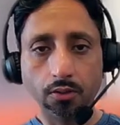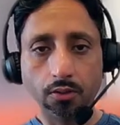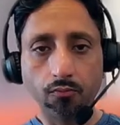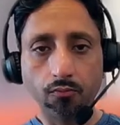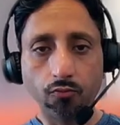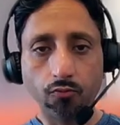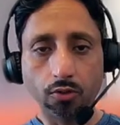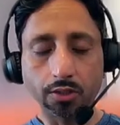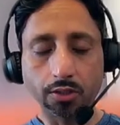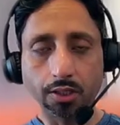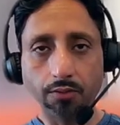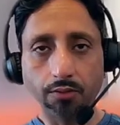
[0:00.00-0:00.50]

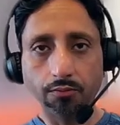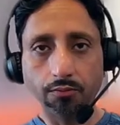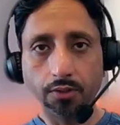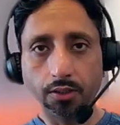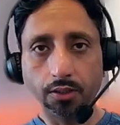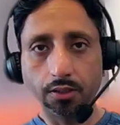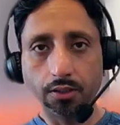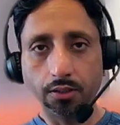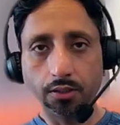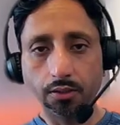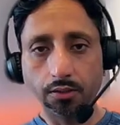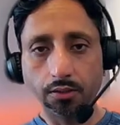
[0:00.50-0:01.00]

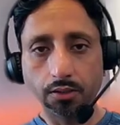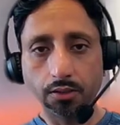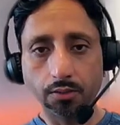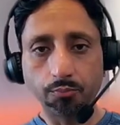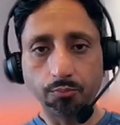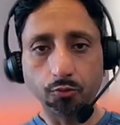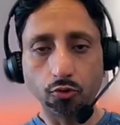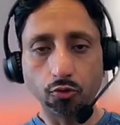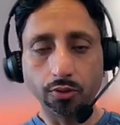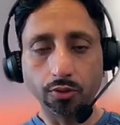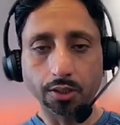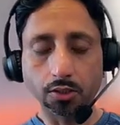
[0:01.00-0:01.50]
whatever the
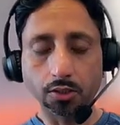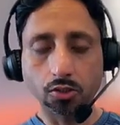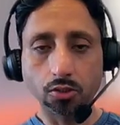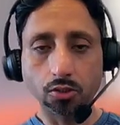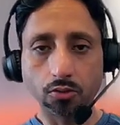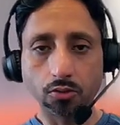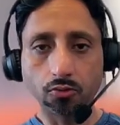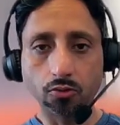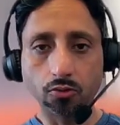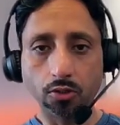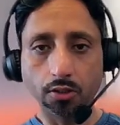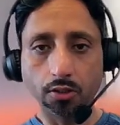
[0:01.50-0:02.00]
production
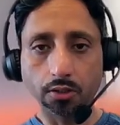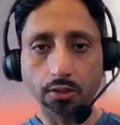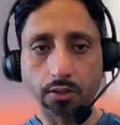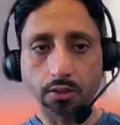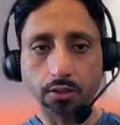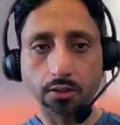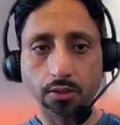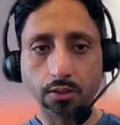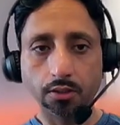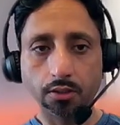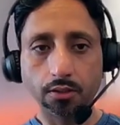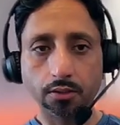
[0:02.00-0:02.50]
cost,
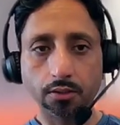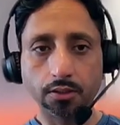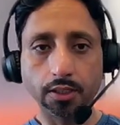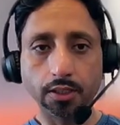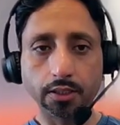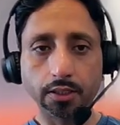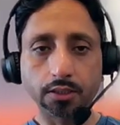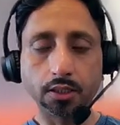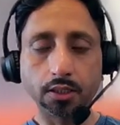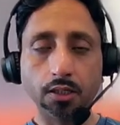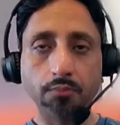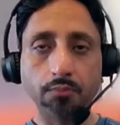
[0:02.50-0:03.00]
that
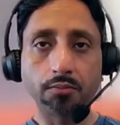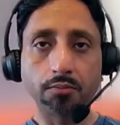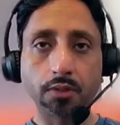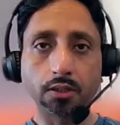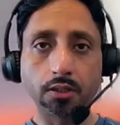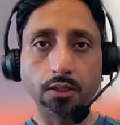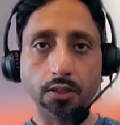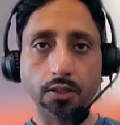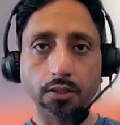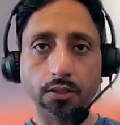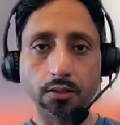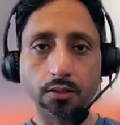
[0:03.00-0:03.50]
comes
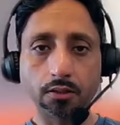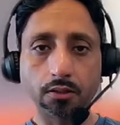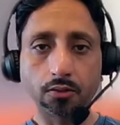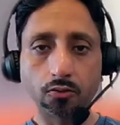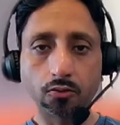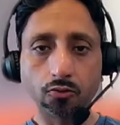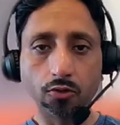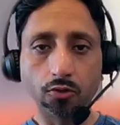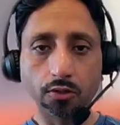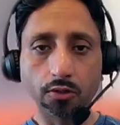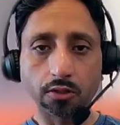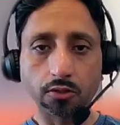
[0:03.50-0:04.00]
under
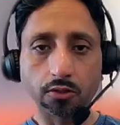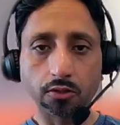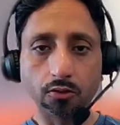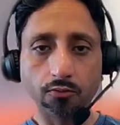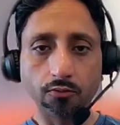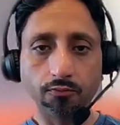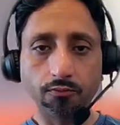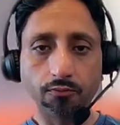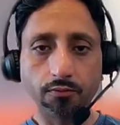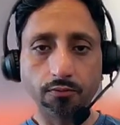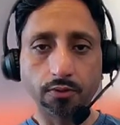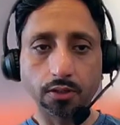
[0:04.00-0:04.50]
cost of
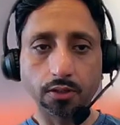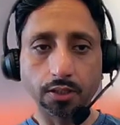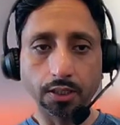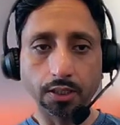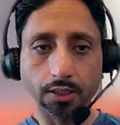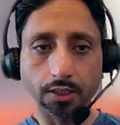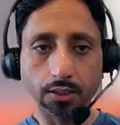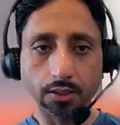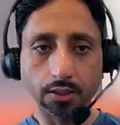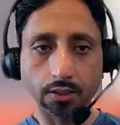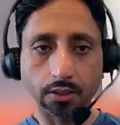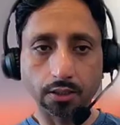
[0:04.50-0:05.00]

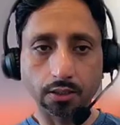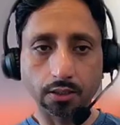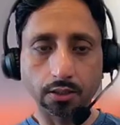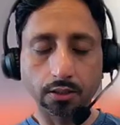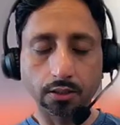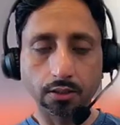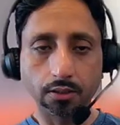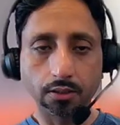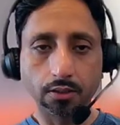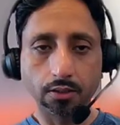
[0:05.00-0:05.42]
sales.